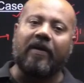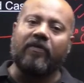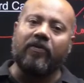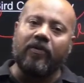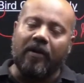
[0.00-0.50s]

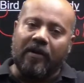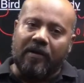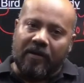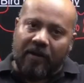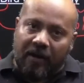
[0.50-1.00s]
have to
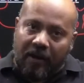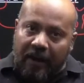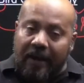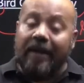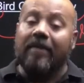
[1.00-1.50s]

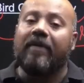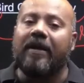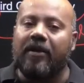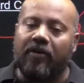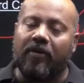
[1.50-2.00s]

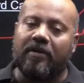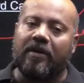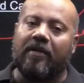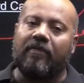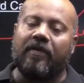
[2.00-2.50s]
reinvent
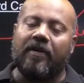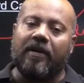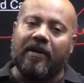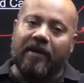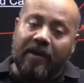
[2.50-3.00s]
yourself,
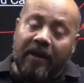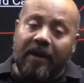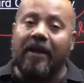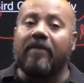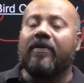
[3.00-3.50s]

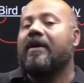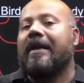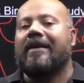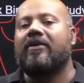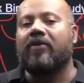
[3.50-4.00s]

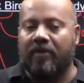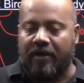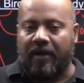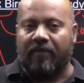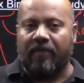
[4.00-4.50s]
reinvigorate
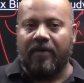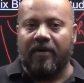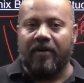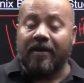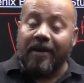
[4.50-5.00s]
yourself,
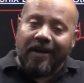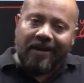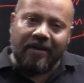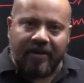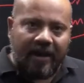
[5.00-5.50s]

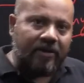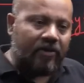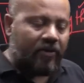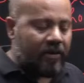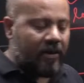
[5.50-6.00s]
re-energize
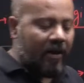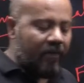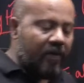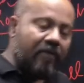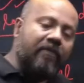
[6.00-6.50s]

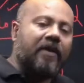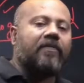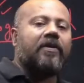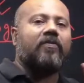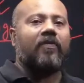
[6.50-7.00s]
yourself
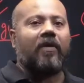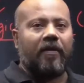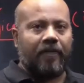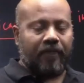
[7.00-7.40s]
whenever you fall.